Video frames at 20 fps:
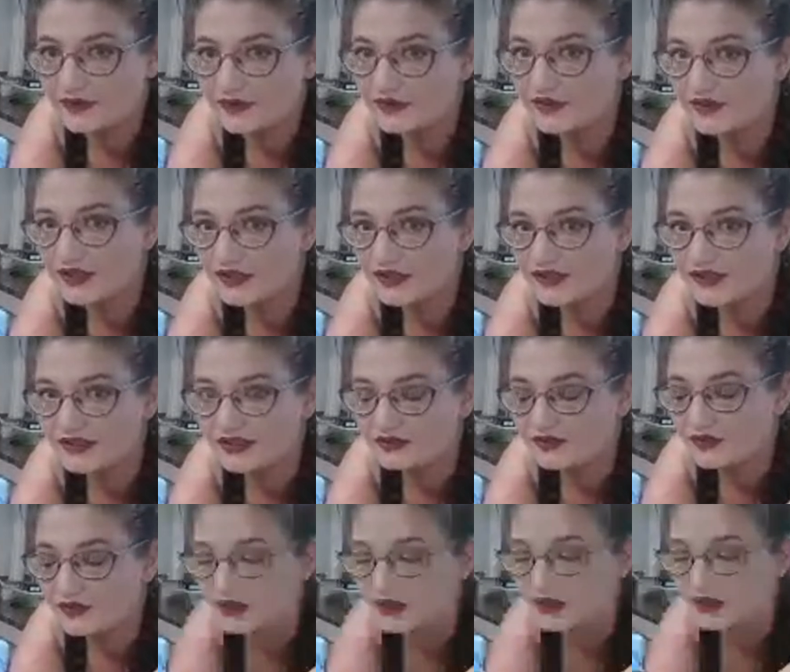There's a lot of stuff
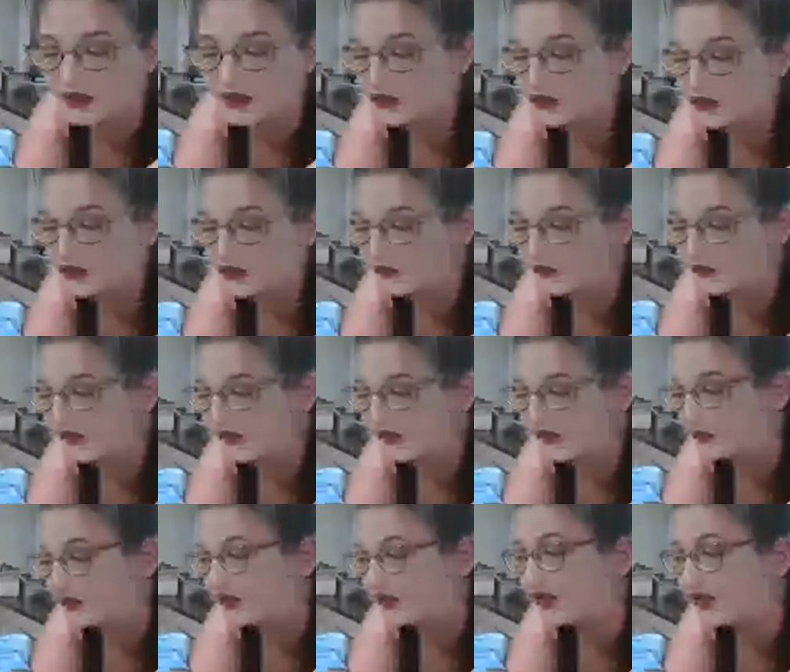you got to go through for
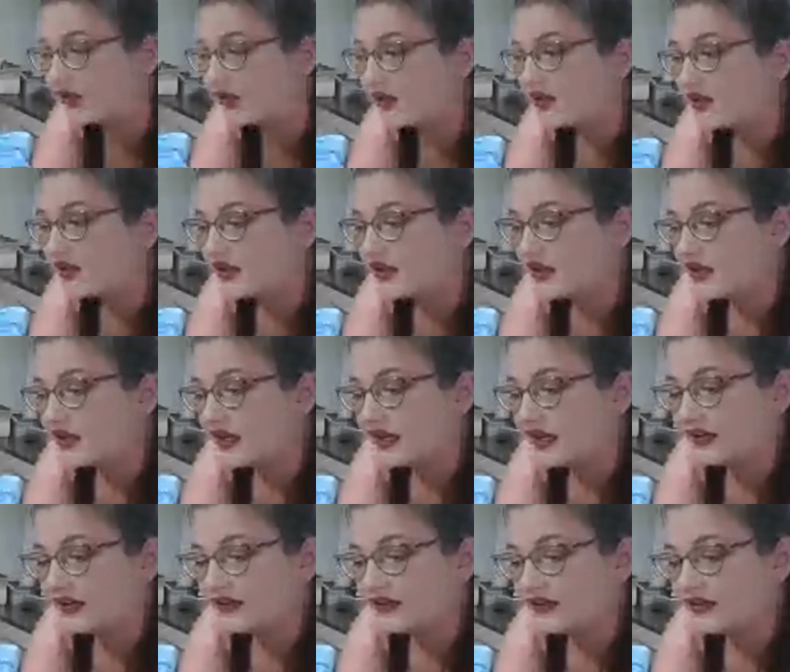that one,
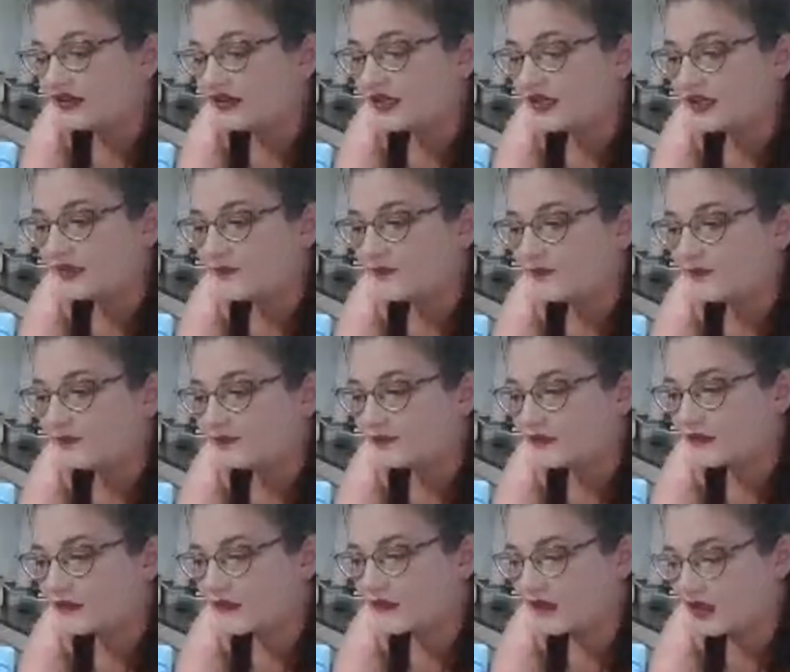and
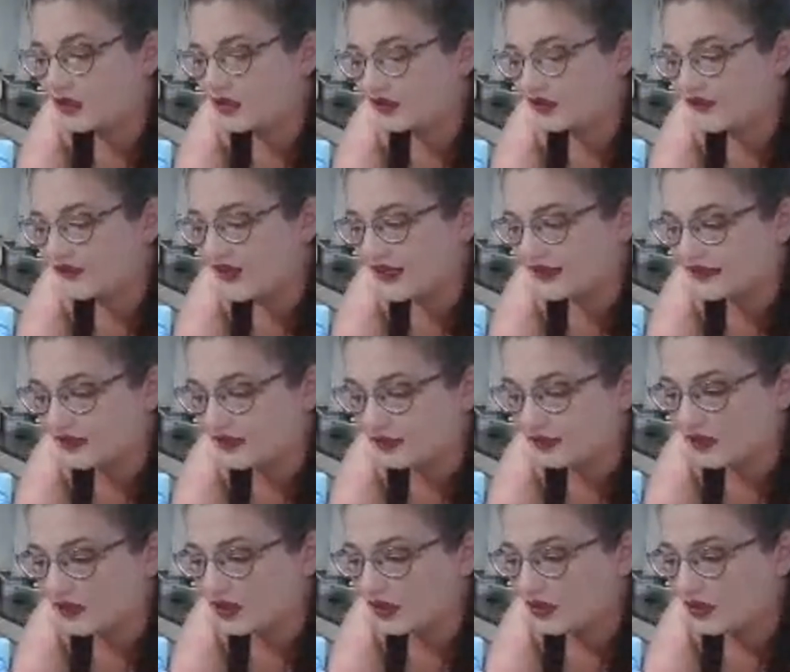all of that.
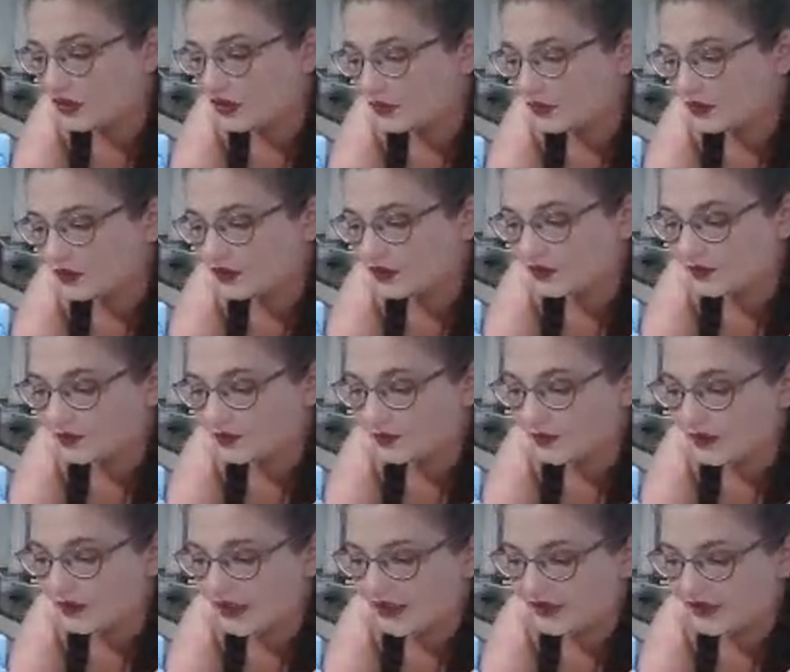So we'll go
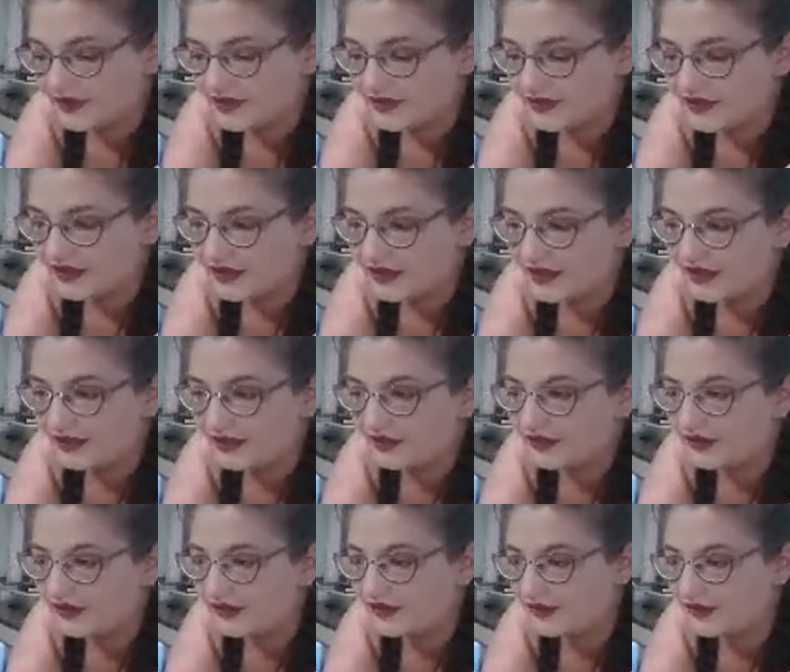through that at
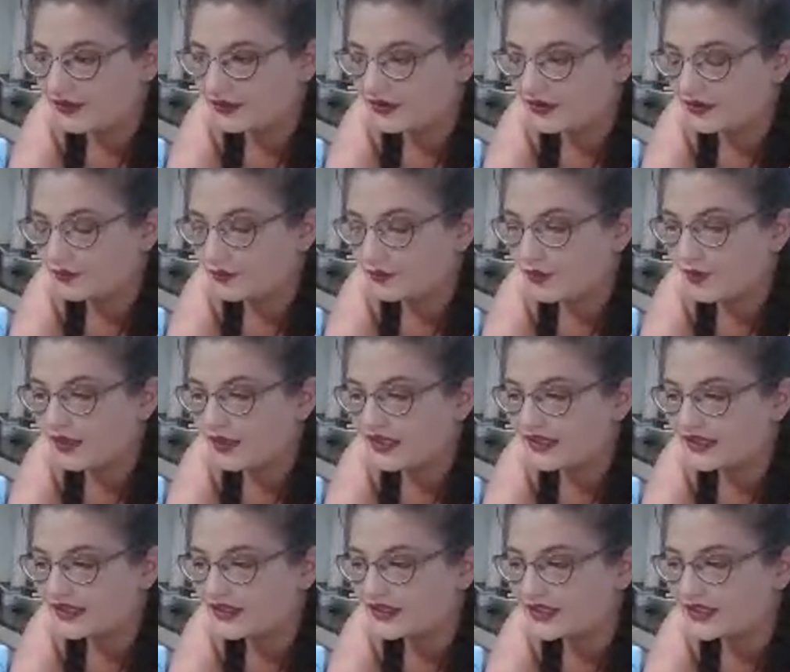another
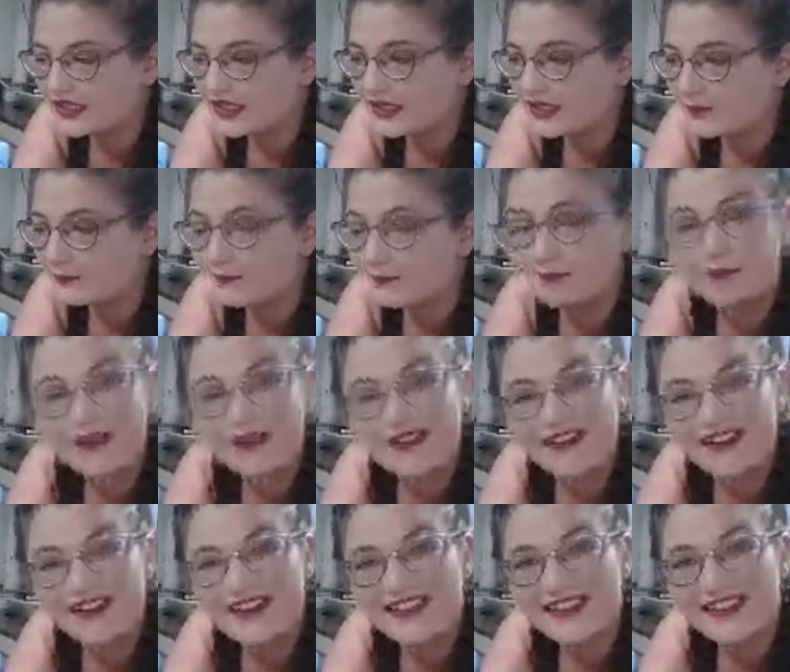point in time.
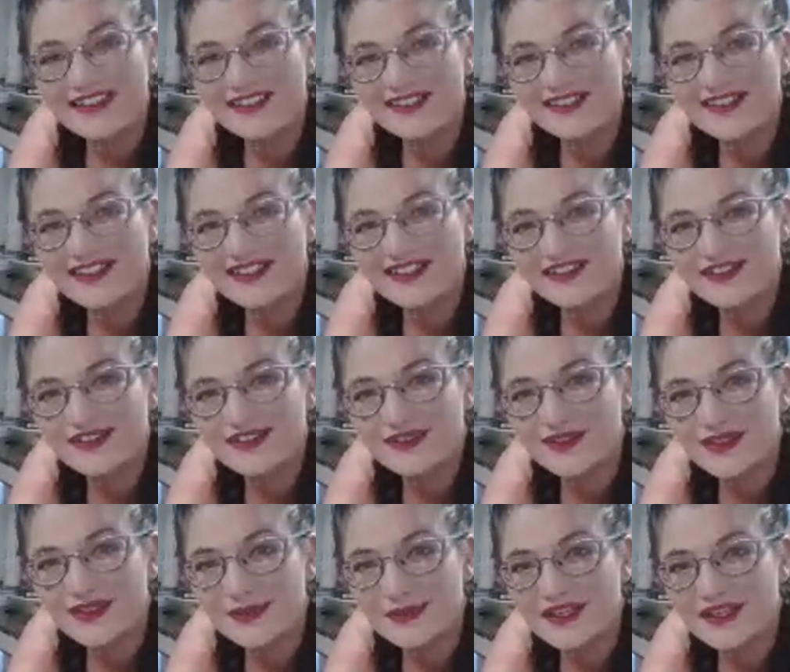But yeah, thank you guys for
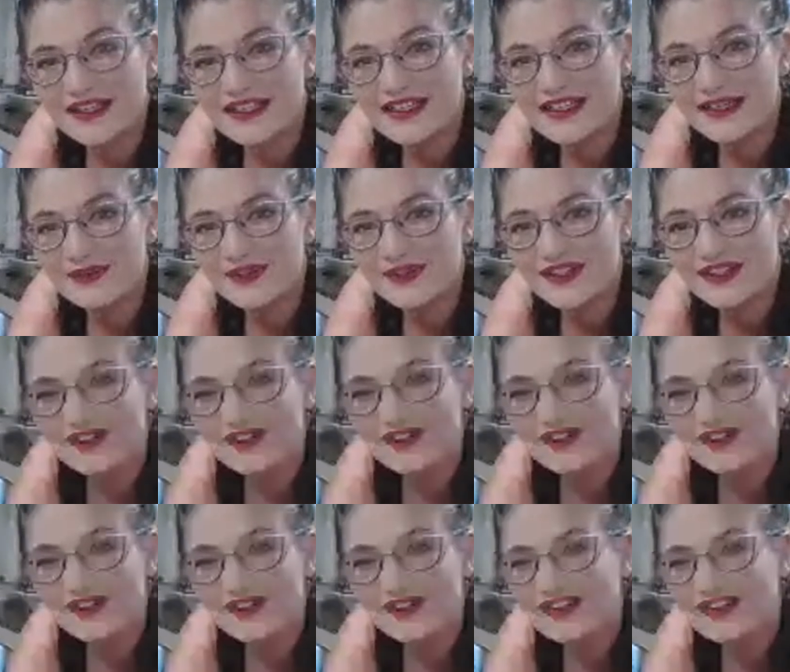joining me, and I will catch
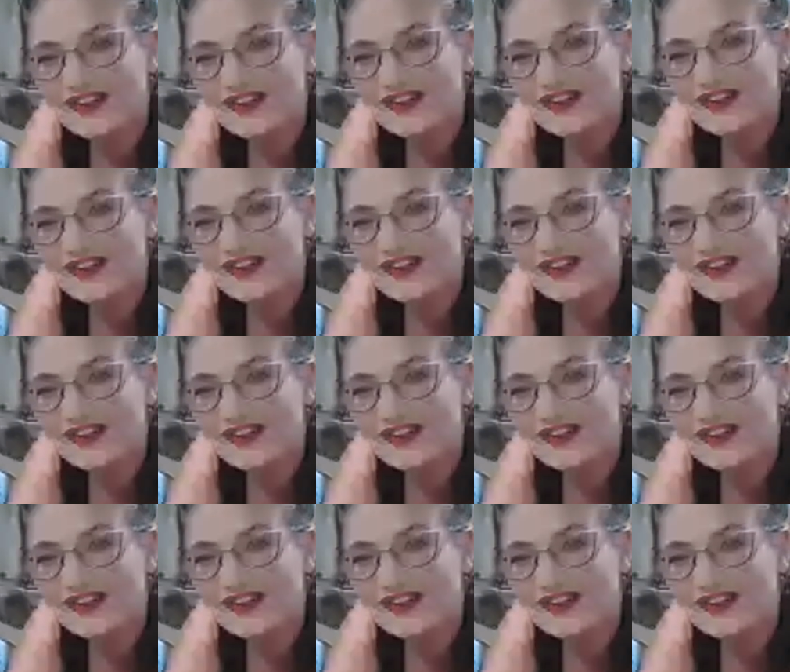you all later.